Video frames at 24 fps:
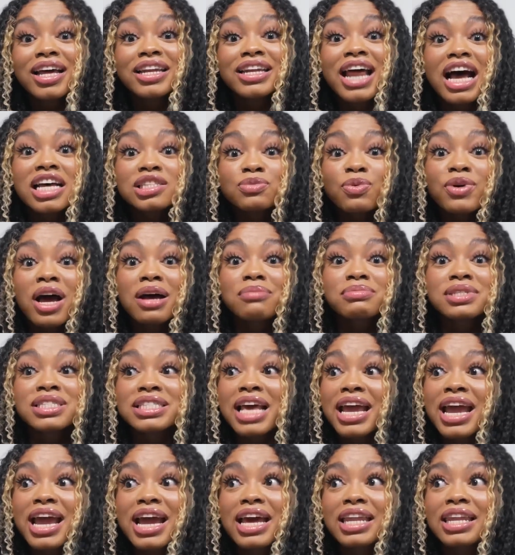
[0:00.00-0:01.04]
That's what I'm
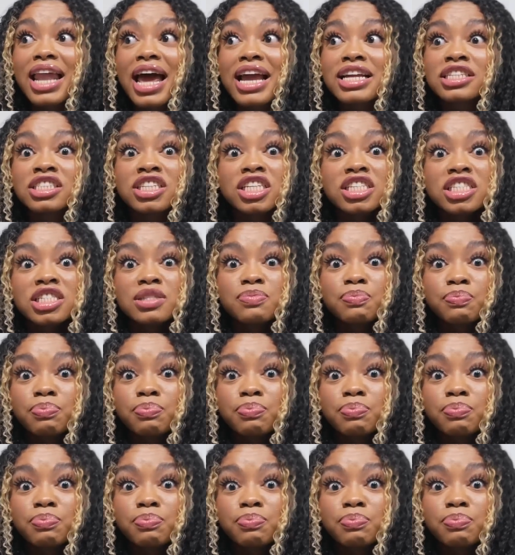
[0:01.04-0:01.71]
saying. Like just